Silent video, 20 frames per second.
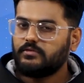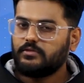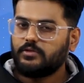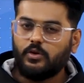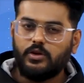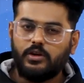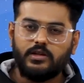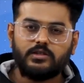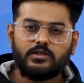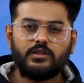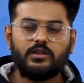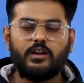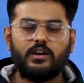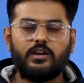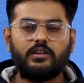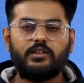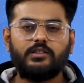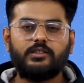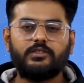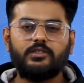collision
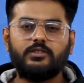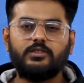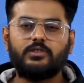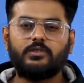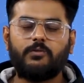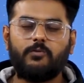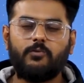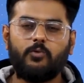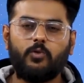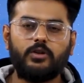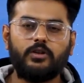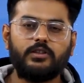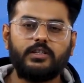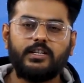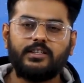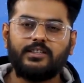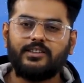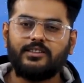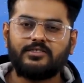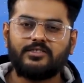conditions won't
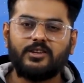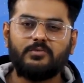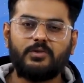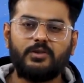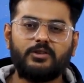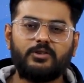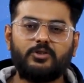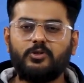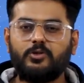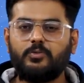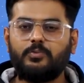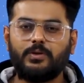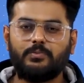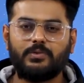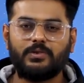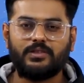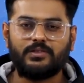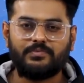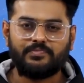create a trouble to you people.